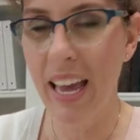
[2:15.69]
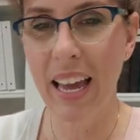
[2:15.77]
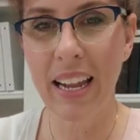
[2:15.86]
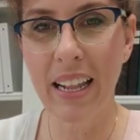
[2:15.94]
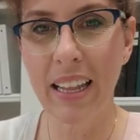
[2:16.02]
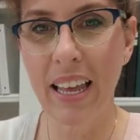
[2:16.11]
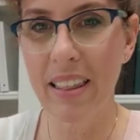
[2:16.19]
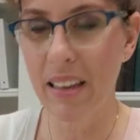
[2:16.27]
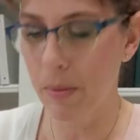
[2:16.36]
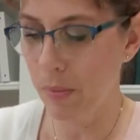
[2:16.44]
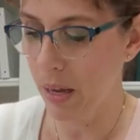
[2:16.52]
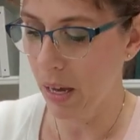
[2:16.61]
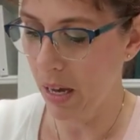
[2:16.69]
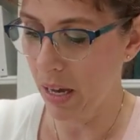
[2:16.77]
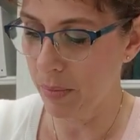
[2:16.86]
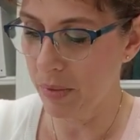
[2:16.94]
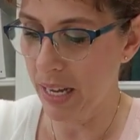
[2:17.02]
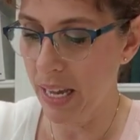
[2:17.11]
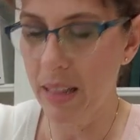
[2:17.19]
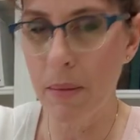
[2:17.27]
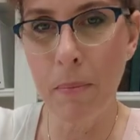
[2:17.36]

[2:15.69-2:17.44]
and let them take the